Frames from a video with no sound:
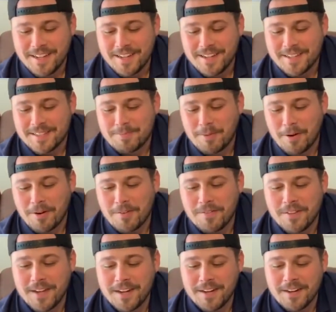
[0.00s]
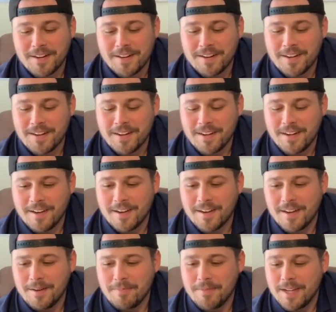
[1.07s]
It's part of their
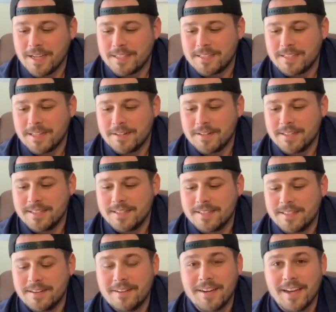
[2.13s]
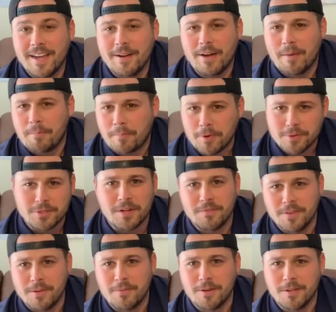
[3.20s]
up Next series, okay? I'm pretty sure I've
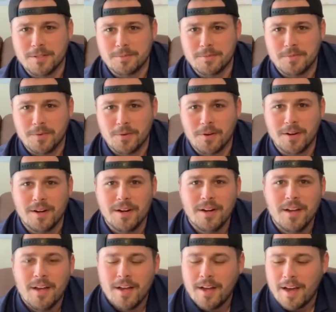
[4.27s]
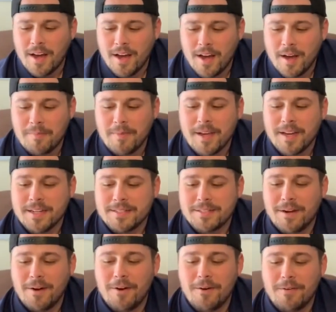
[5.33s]
done one of those before. Um, and it's
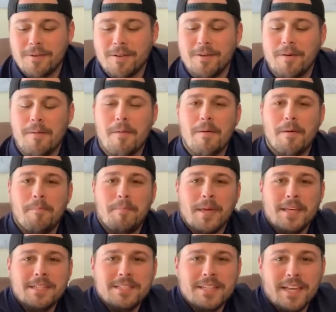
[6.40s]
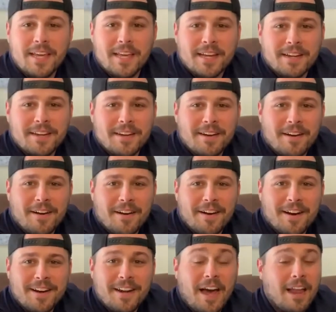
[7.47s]
called a Peach Kick, all
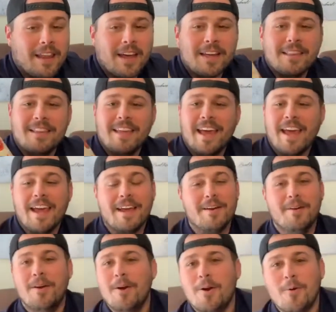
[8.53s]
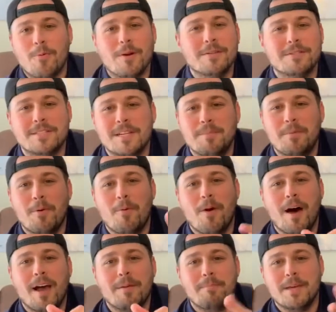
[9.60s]
right? I like the can, real simple,
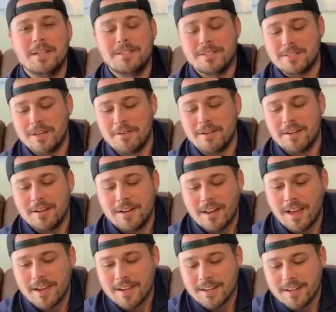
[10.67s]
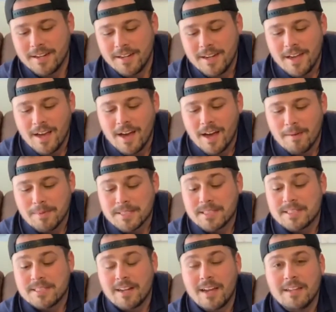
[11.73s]
white, peaches on it, like it. Um, it's
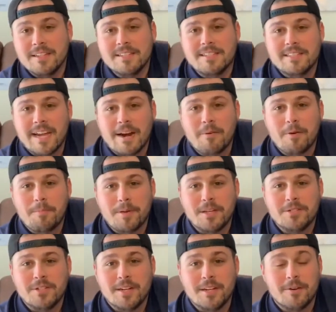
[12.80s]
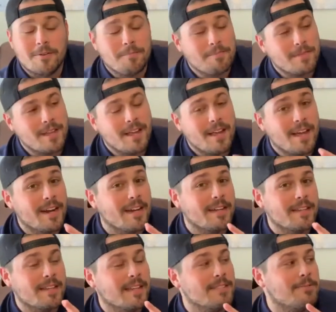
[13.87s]
slightly sour peach ale. And I,
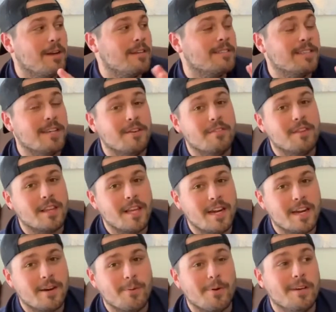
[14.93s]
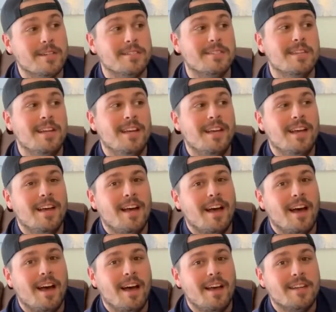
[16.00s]
that's what I was saying over there was,
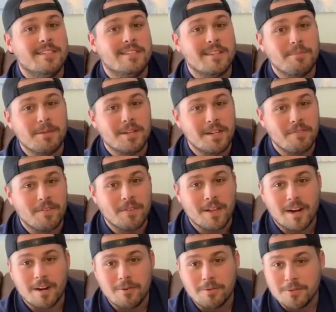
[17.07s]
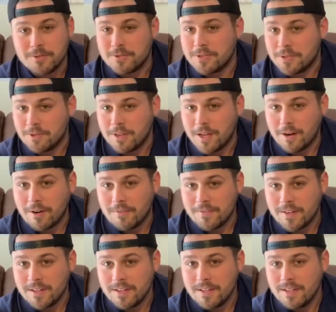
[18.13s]
it's something different that I don't usually do that
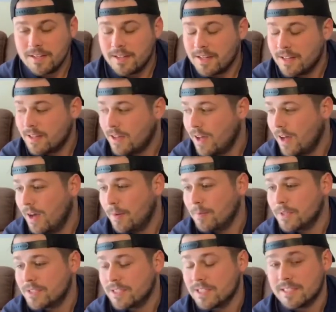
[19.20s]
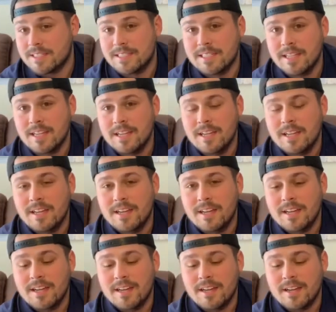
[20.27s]
often, um, which is
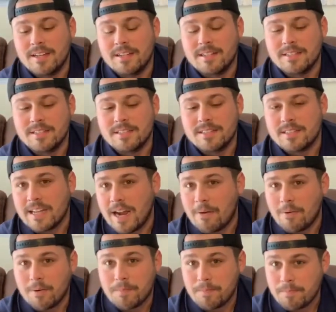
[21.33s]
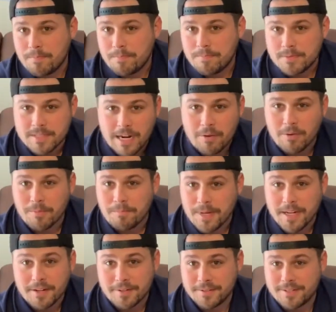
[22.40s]
sour sour
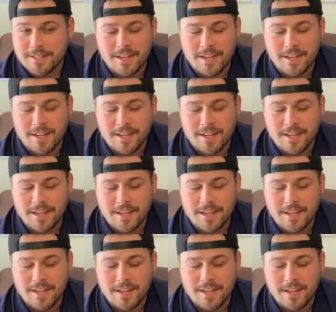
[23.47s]
beers.